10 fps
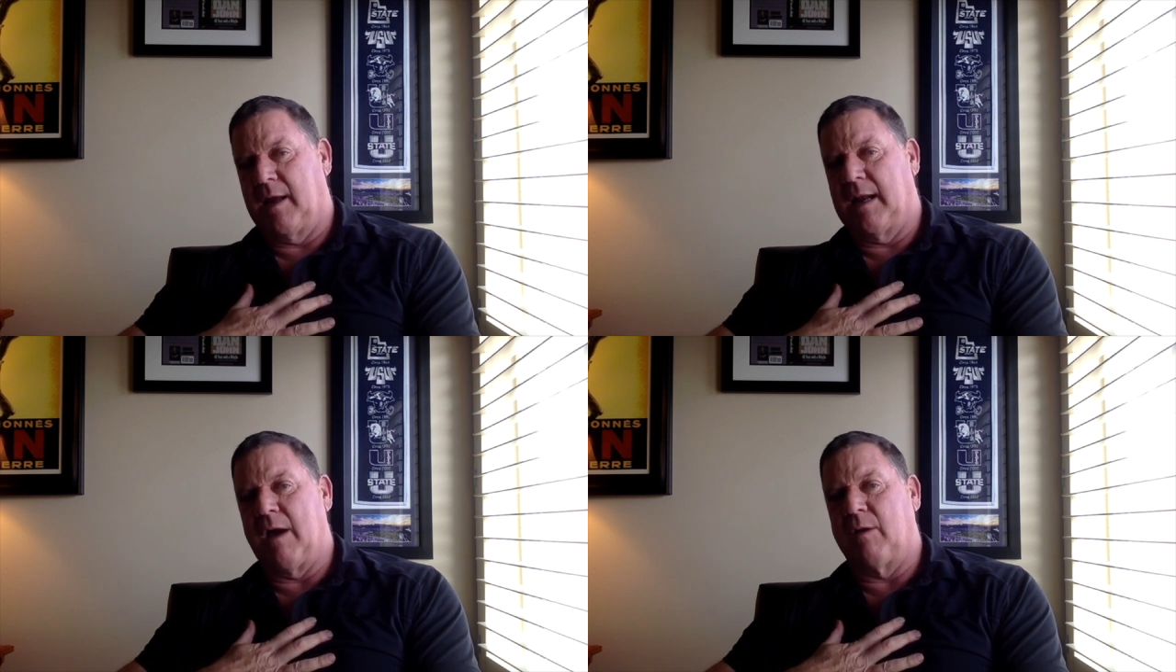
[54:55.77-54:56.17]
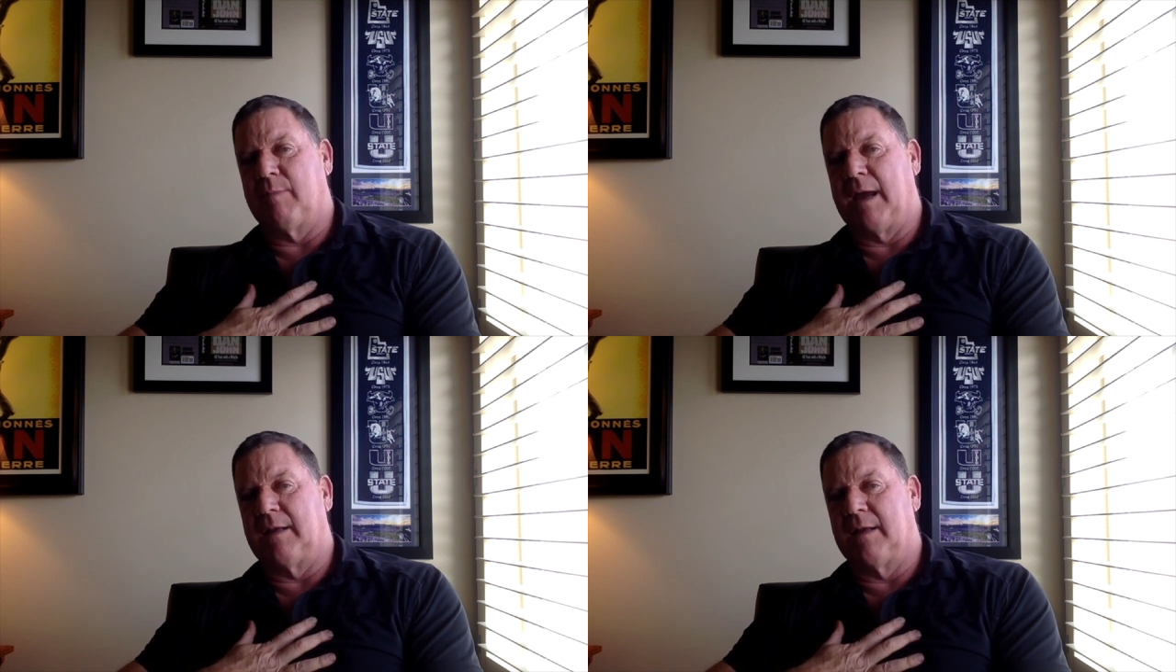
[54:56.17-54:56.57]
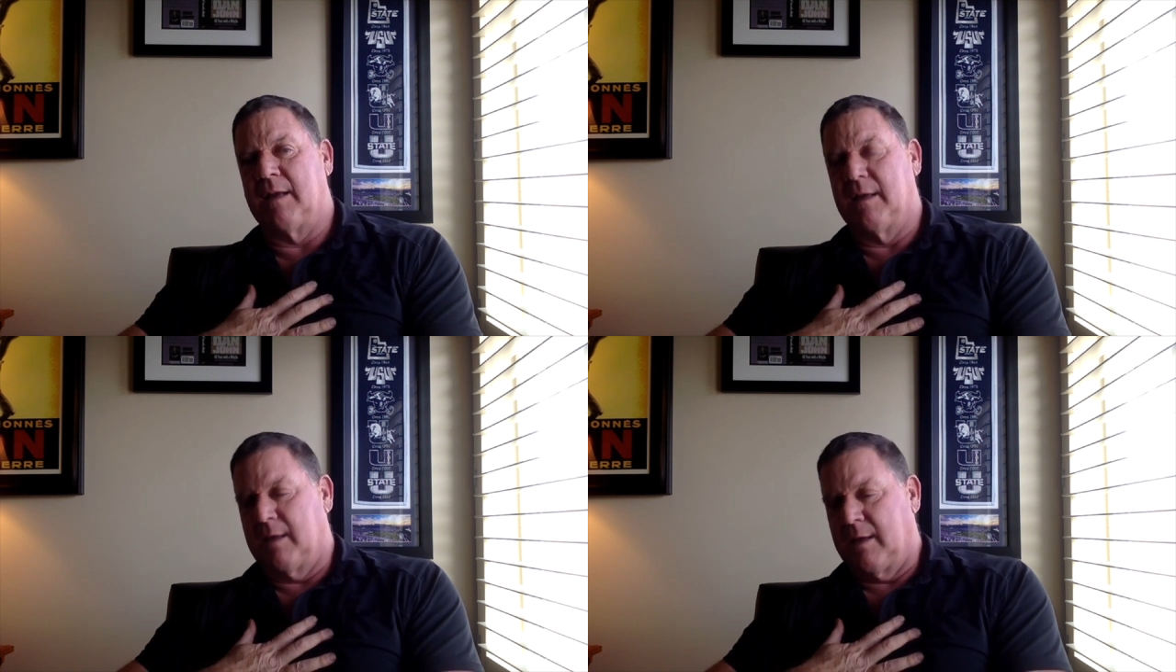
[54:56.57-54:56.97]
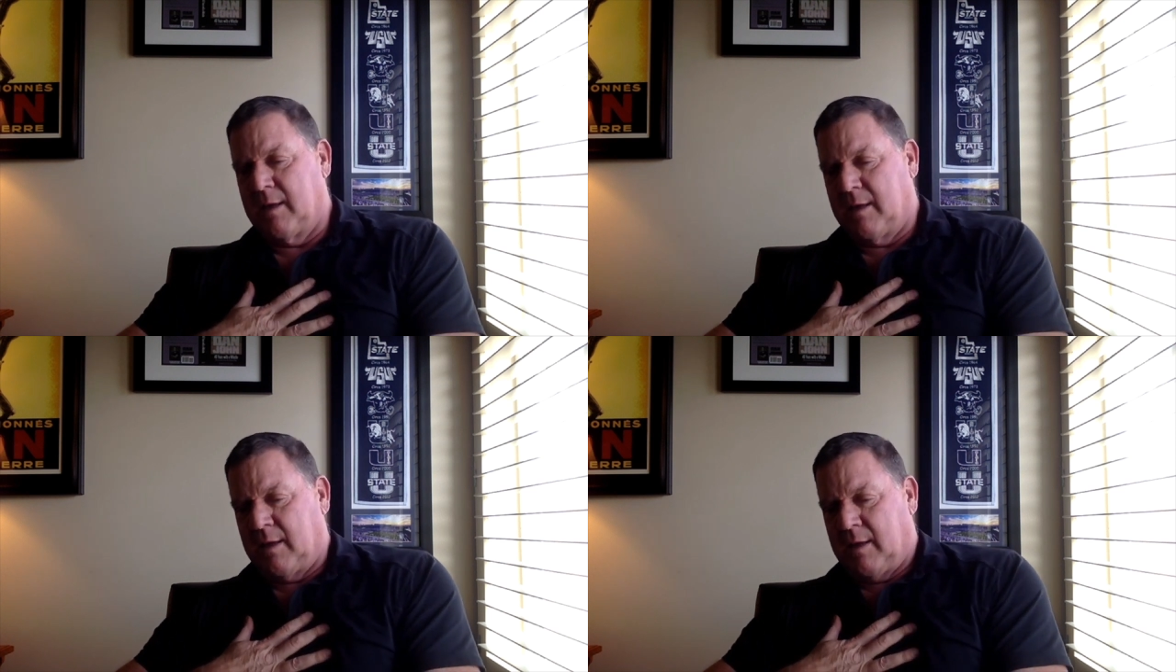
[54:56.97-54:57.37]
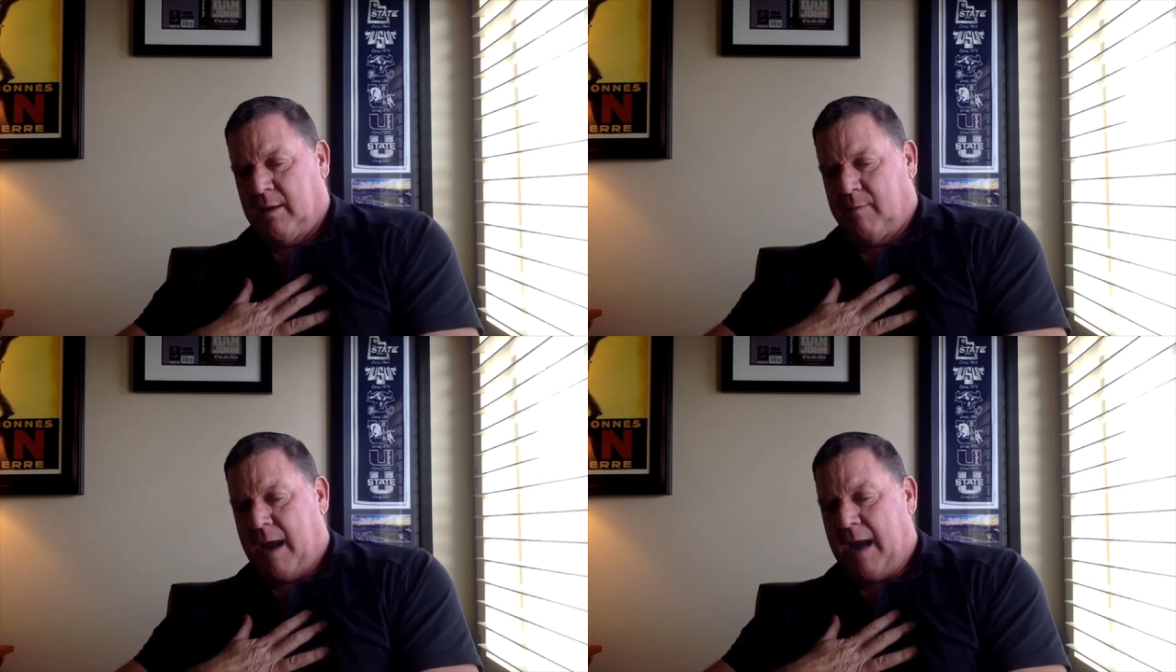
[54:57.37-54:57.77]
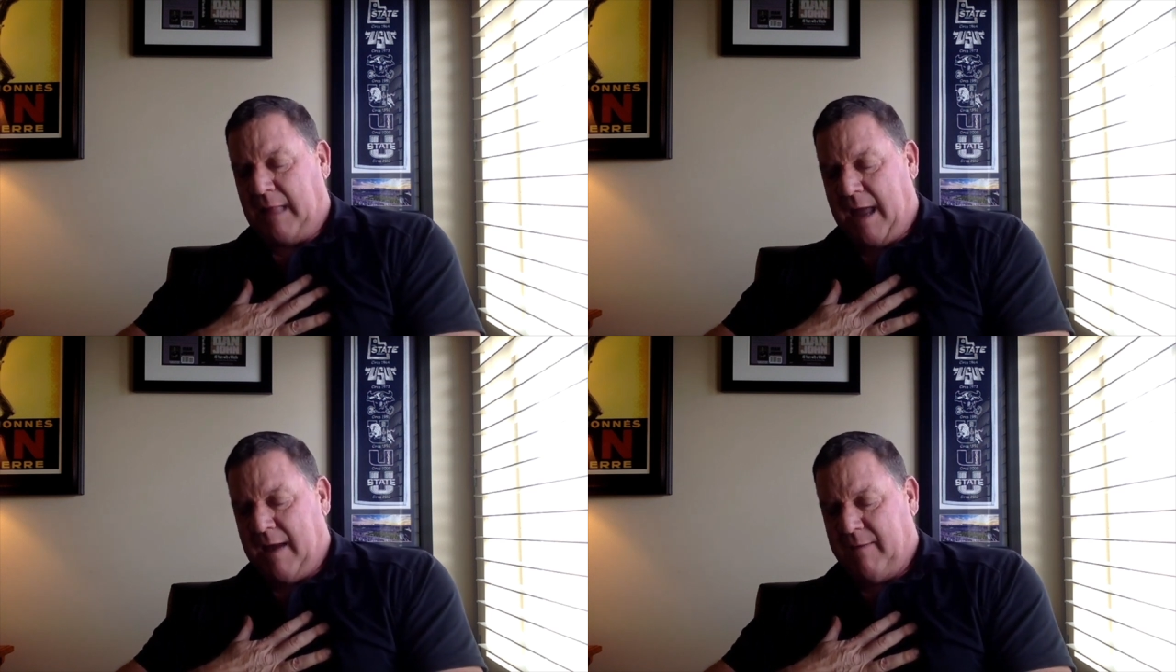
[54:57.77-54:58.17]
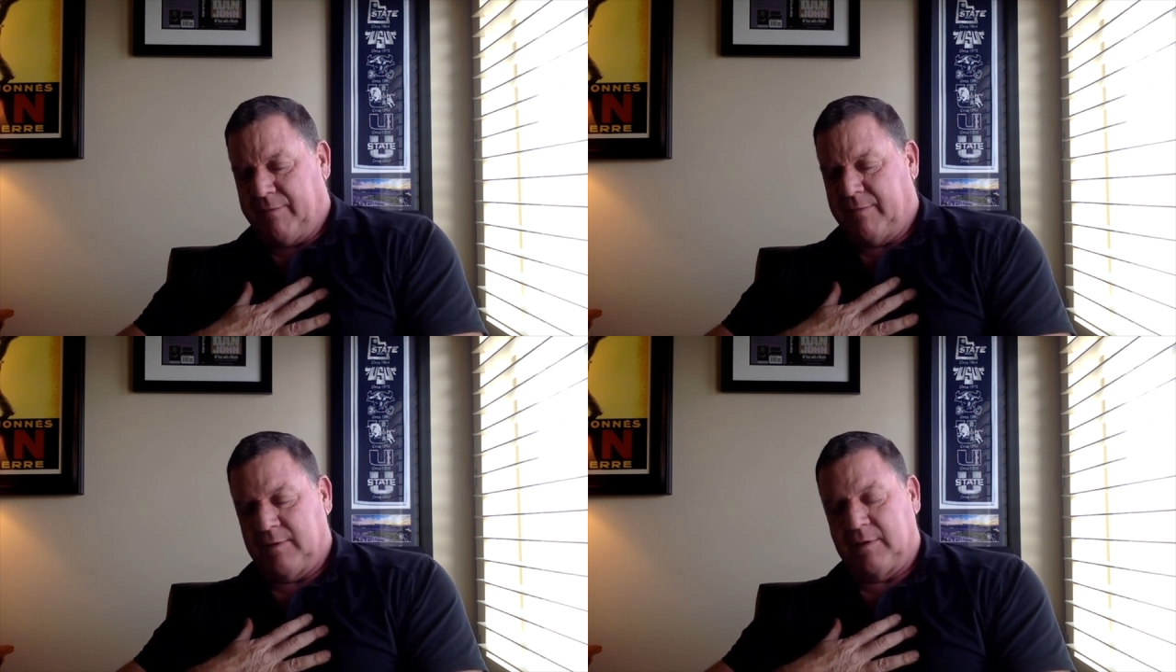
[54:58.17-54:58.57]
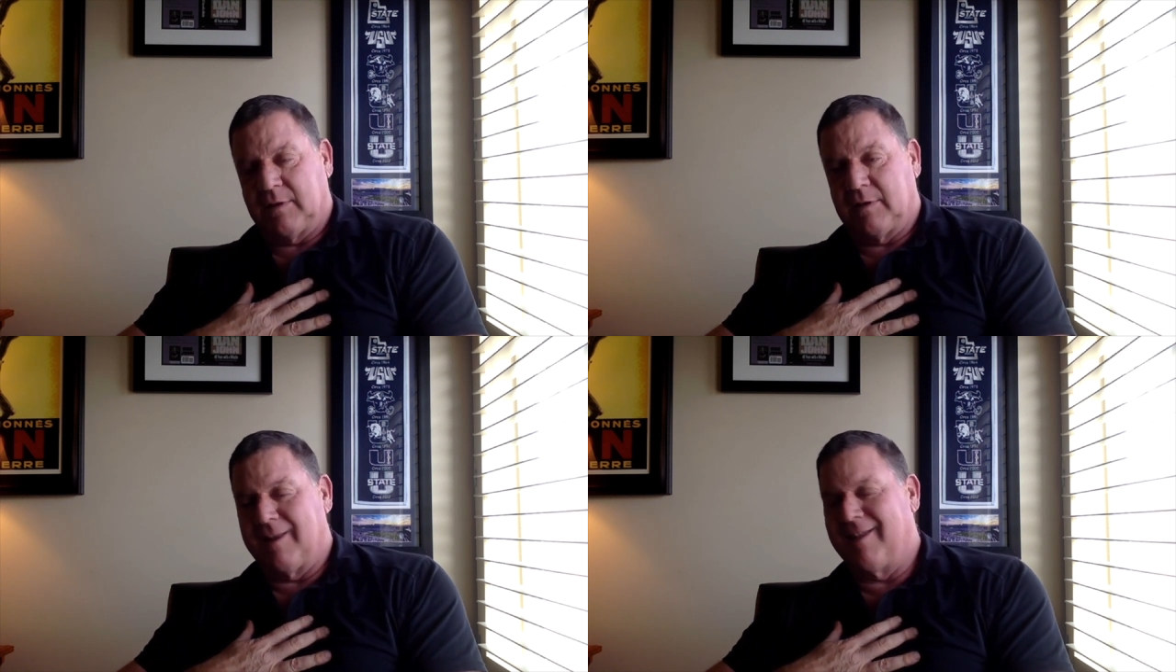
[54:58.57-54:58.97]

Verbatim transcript: and how it made my life the, the,